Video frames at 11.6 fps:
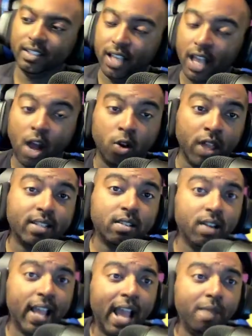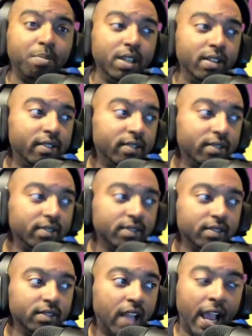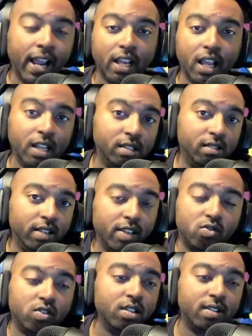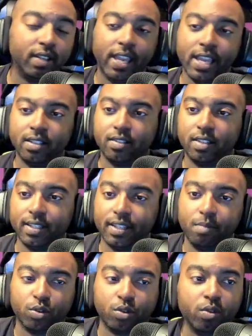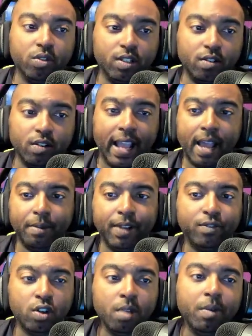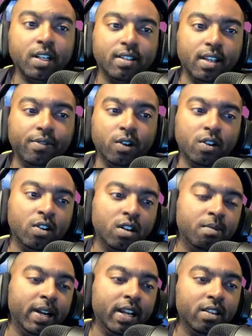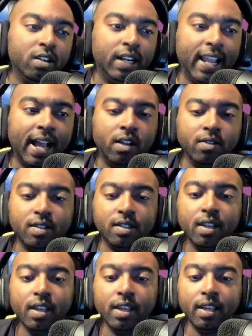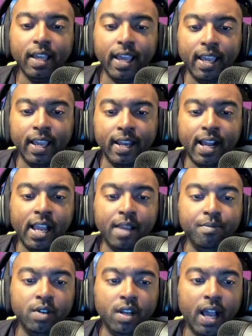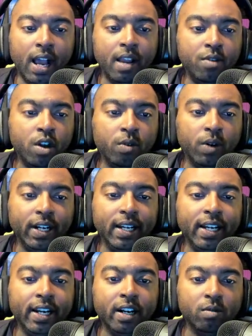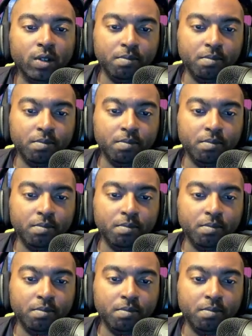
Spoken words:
Oh, that's going to happen. It's the simple truth. It's going to happen. I have too much stuff going on my other accounts, and I am nowhere near where